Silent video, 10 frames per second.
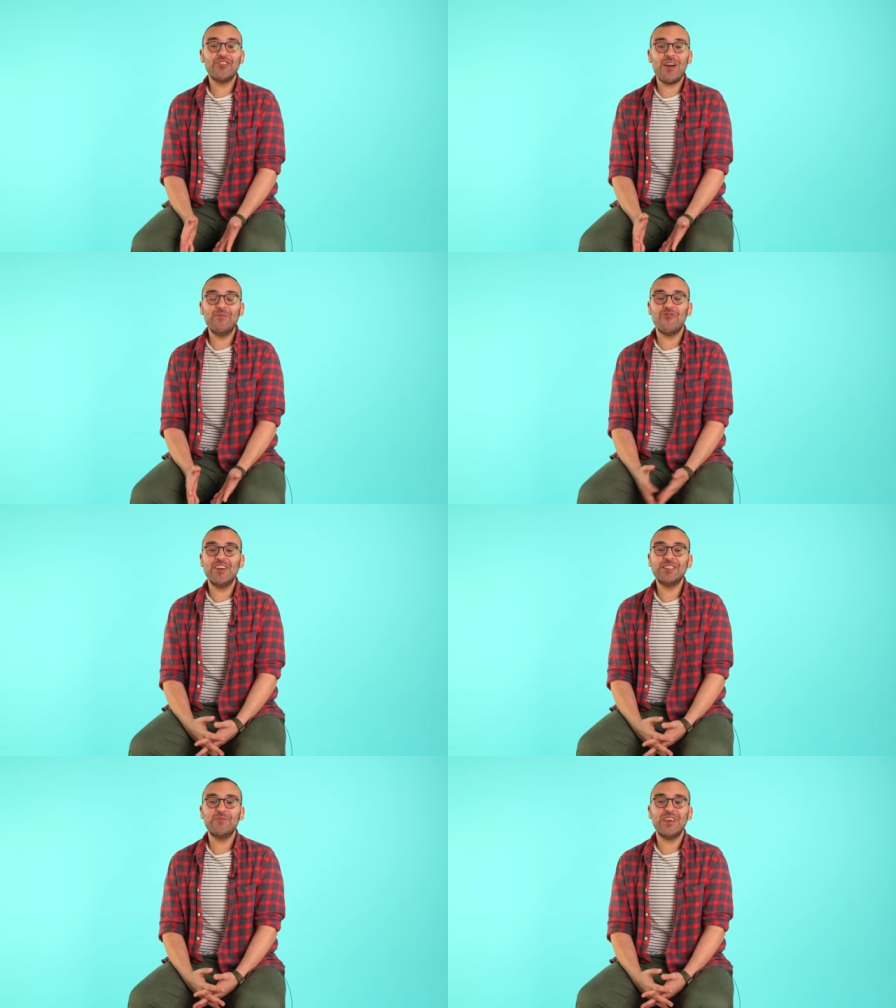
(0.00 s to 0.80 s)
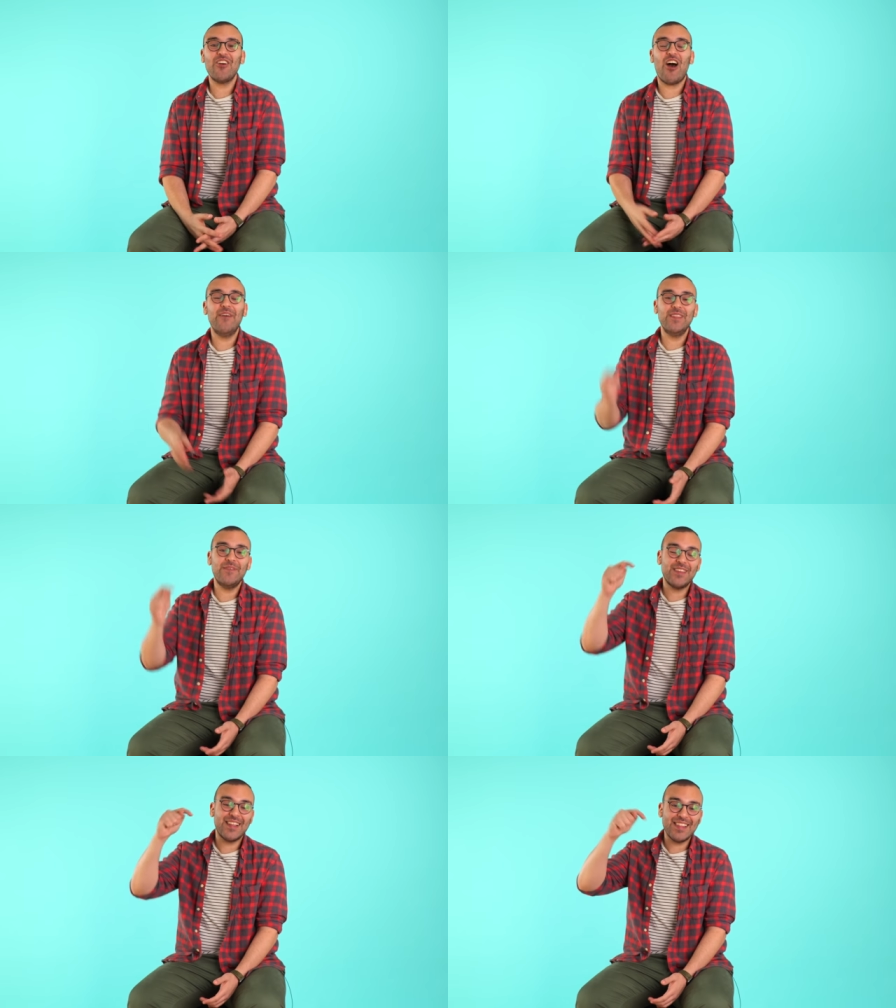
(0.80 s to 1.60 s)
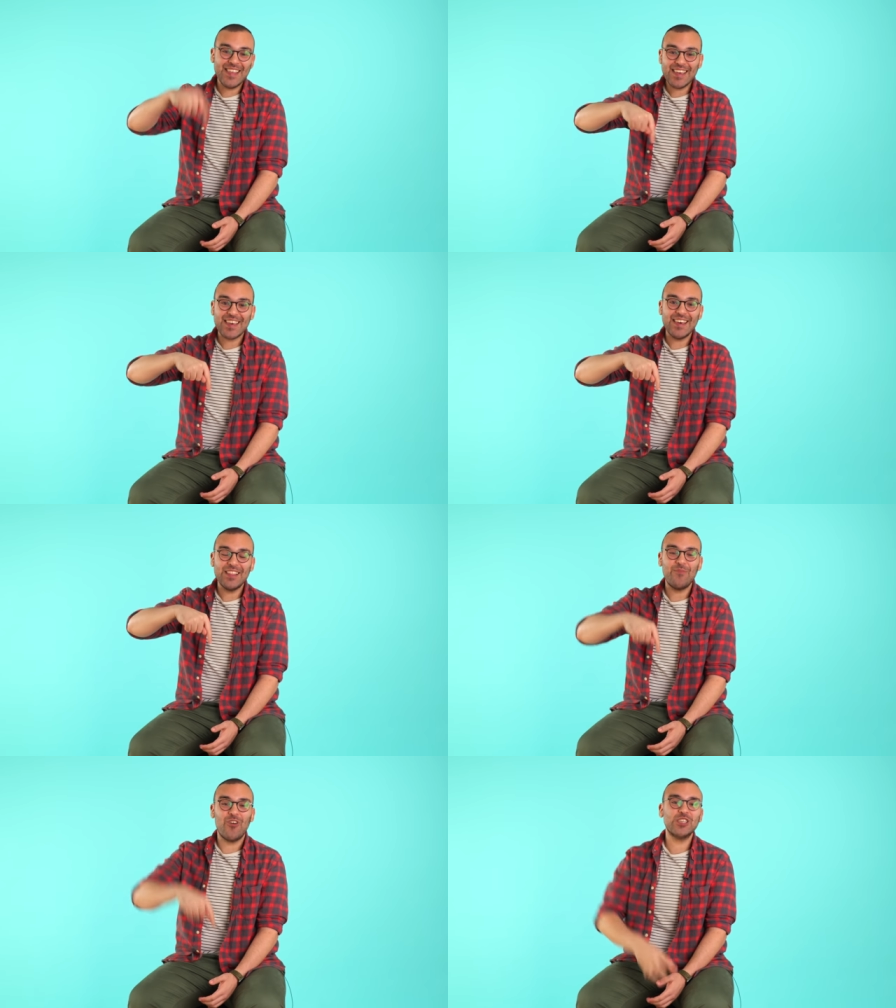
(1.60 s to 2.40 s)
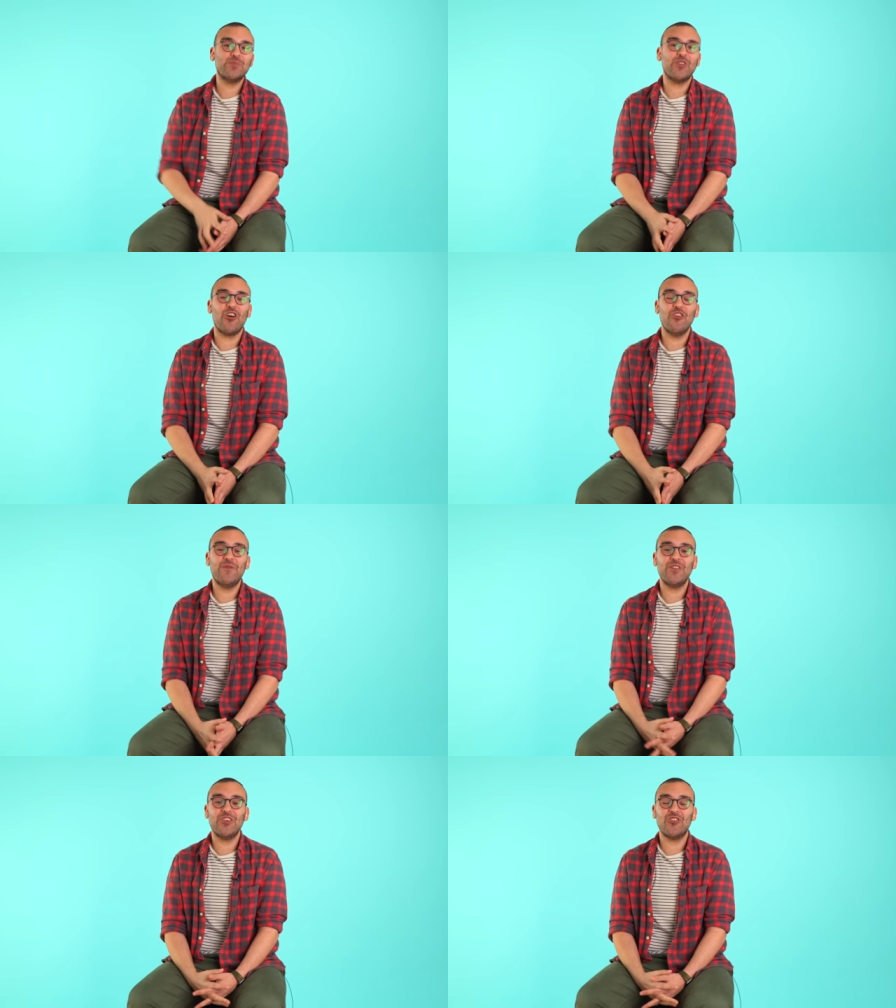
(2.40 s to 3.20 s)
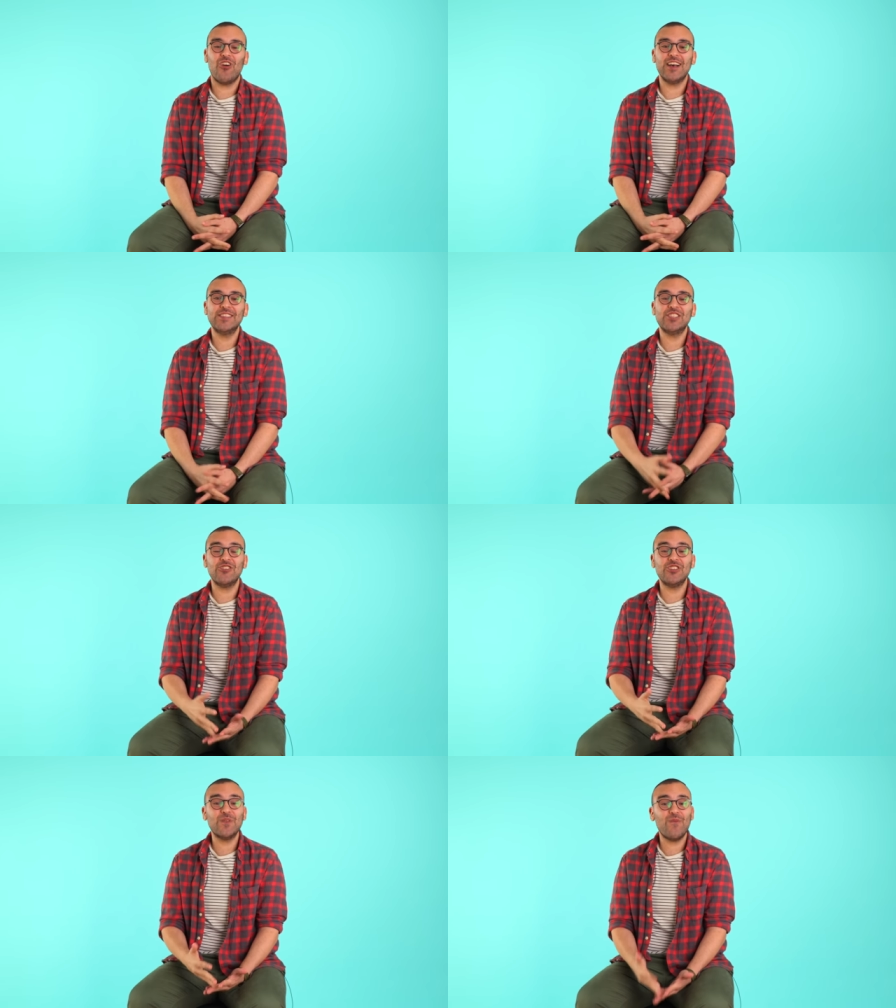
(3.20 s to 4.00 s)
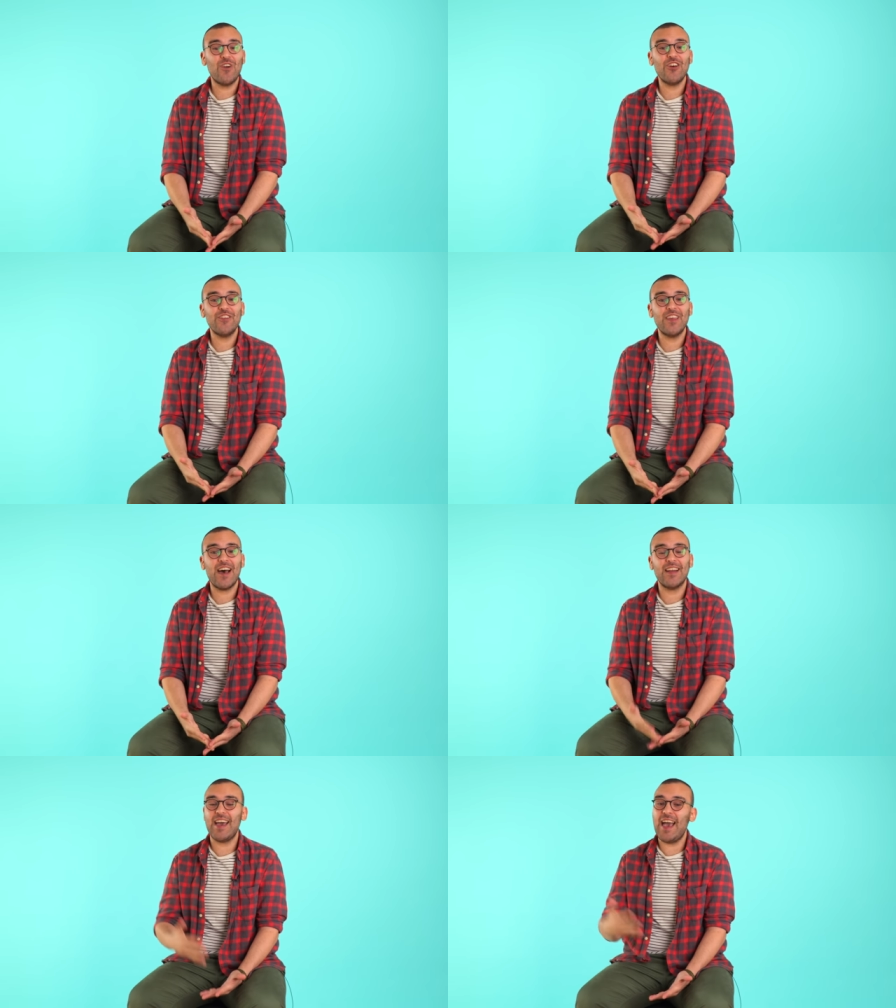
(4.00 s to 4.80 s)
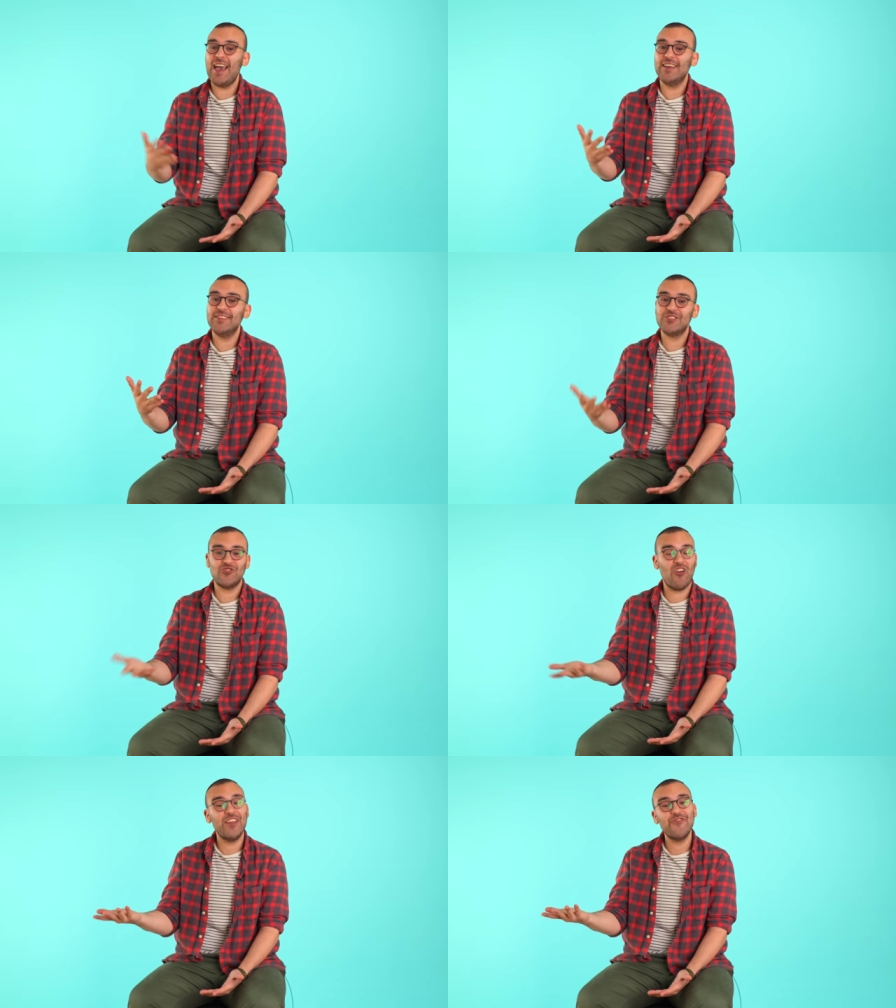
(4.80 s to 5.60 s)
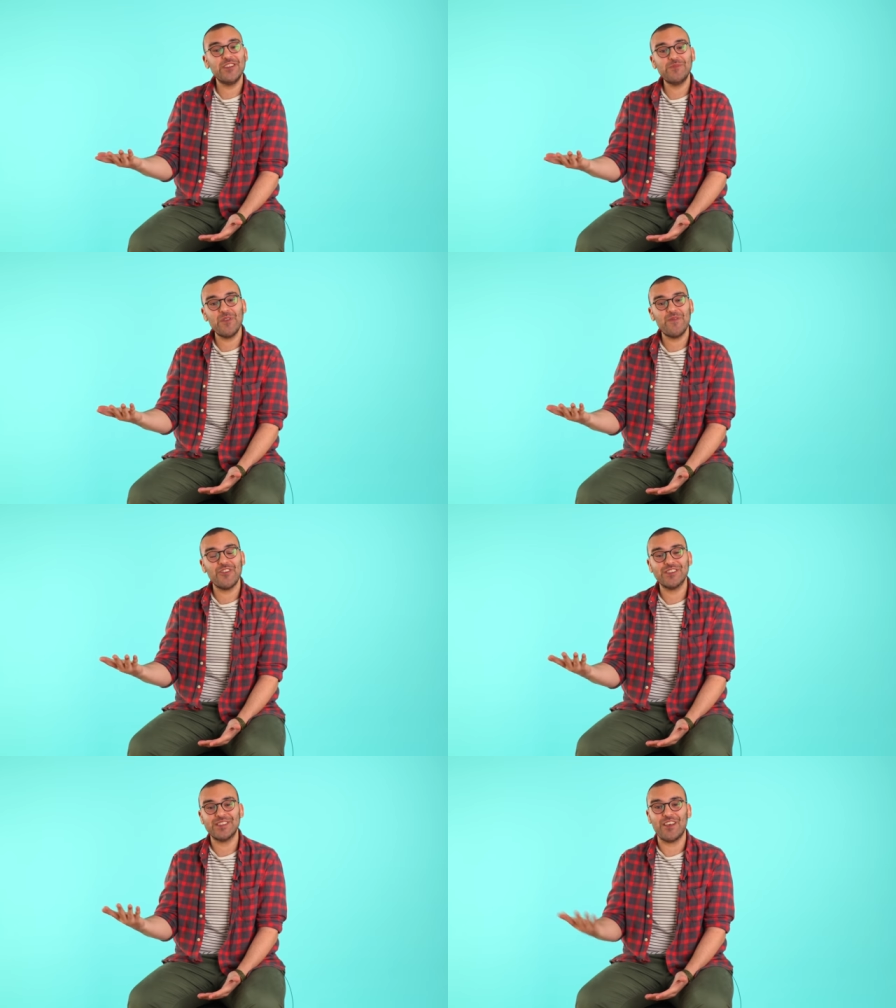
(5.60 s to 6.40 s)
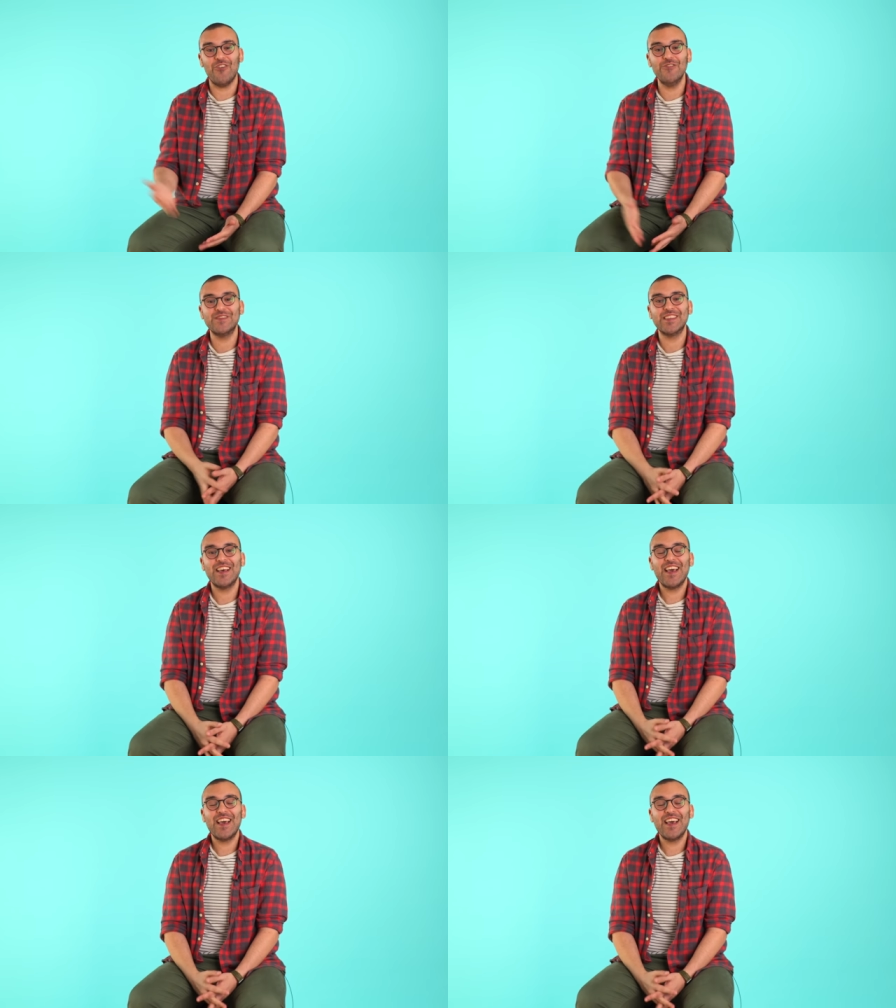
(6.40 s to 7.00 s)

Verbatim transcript: to grab the recipe, I've left a link in the box below for you guys. So just follow that and try the recipe for yourselves.